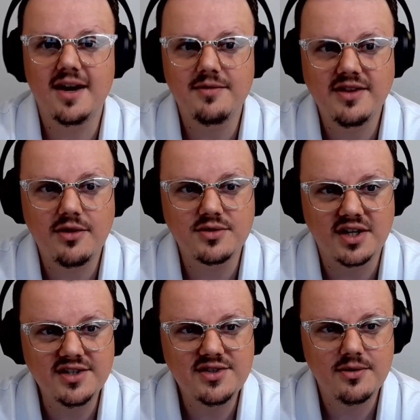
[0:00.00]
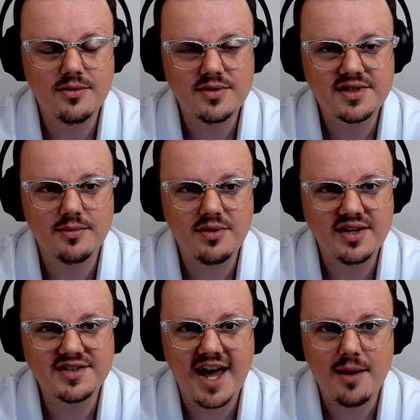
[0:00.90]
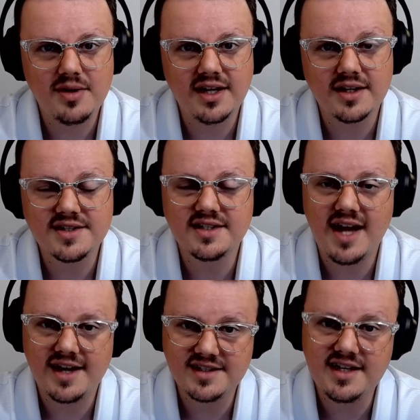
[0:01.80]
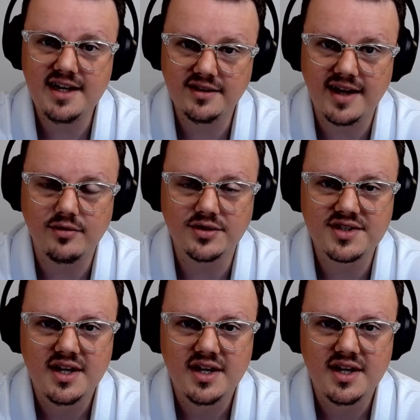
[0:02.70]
And then there's also some things happening at state levels